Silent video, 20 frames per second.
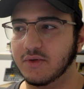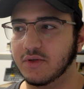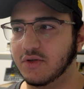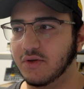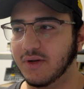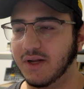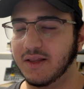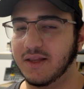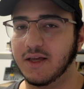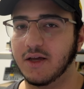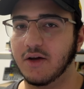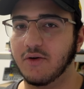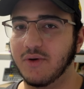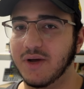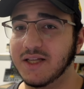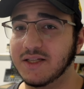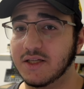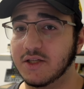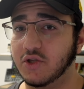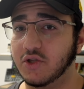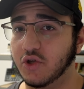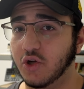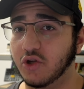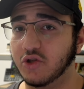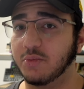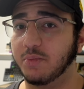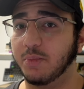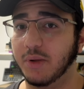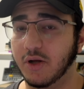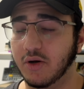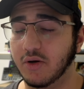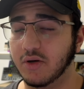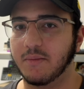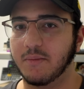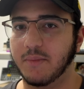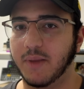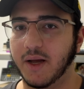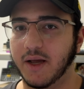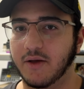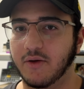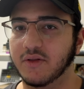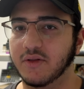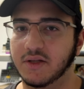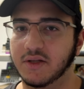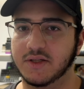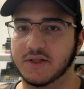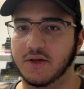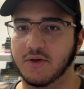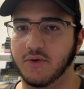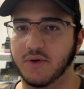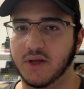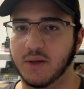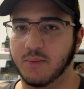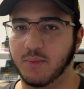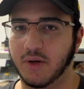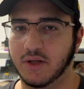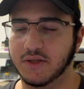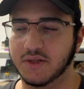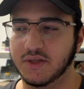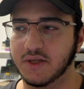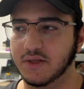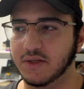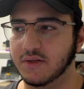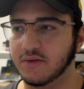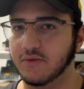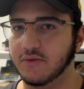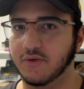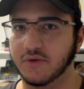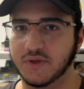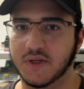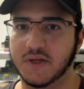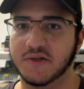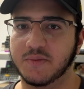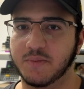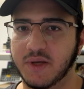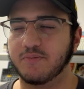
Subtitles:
so that the OS is not blocked by content security policies, or CSP.